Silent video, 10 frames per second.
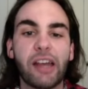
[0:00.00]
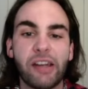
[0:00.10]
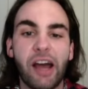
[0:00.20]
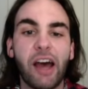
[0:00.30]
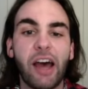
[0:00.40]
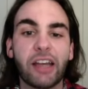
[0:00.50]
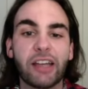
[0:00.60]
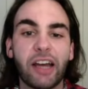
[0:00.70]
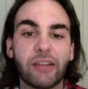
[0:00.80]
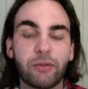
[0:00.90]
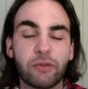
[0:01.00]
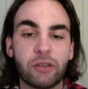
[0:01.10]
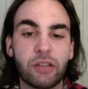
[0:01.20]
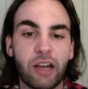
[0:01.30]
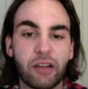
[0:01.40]
I
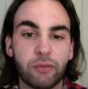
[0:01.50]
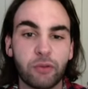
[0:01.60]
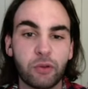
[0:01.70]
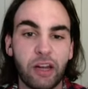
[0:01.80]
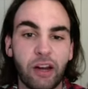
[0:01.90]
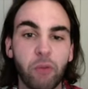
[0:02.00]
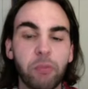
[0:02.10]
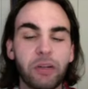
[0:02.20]
got food at home, but